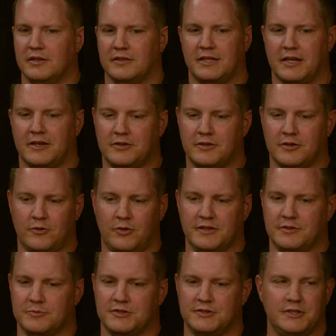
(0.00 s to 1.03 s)
that can create
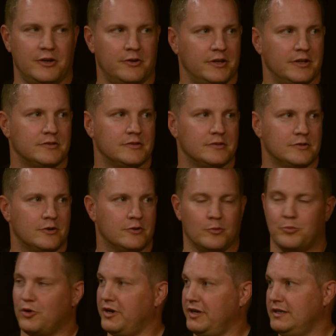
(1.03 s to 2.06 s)
some serious internal
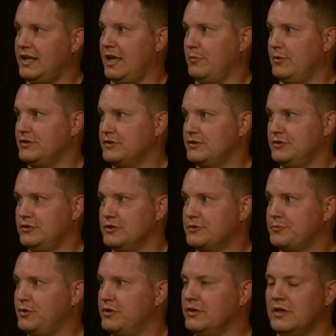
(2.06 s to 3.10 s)
brain damage as you
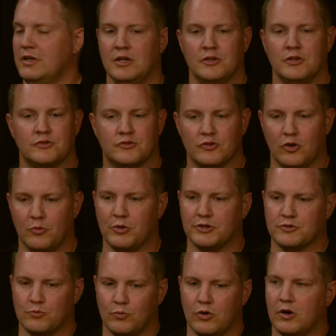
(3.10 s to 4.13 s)
just put so
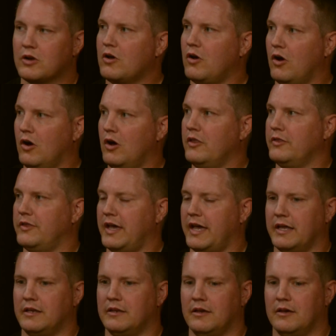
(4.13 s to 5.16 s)
much work on that.